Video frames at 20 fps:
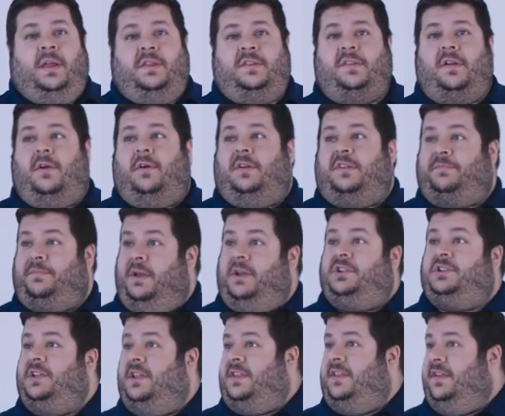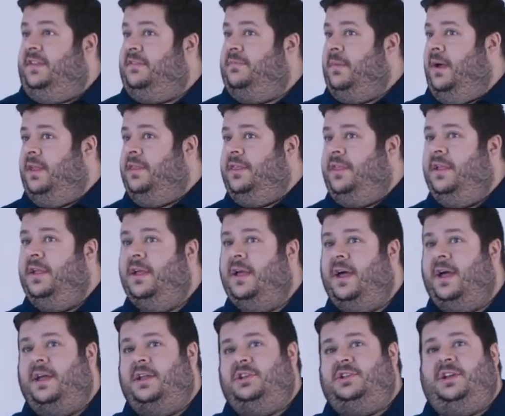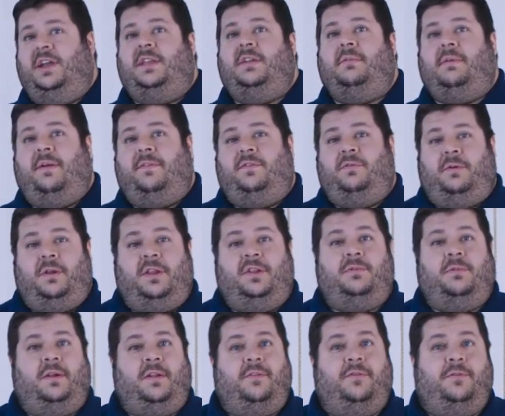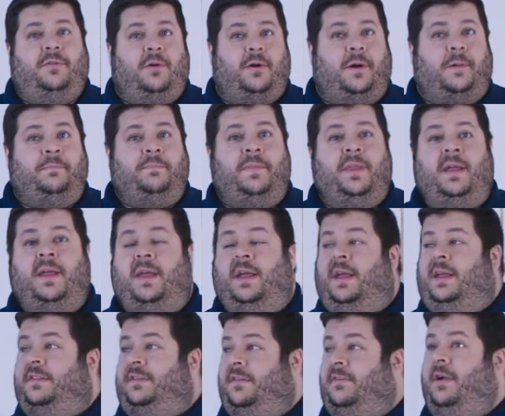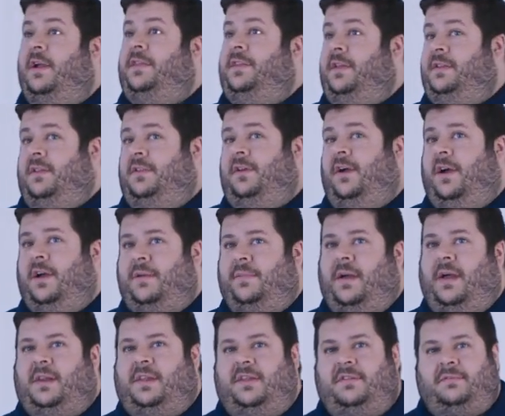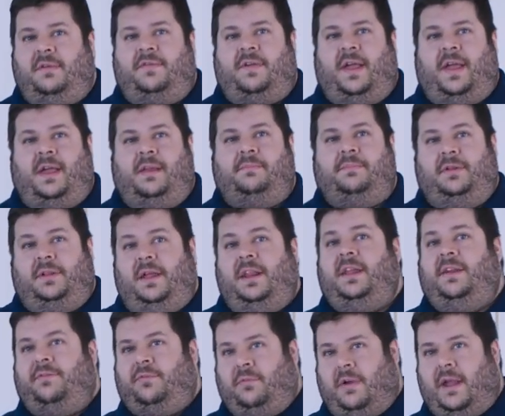So, especially this month, uh, January of 2024, it's a great thing to talk about because we've had plenty of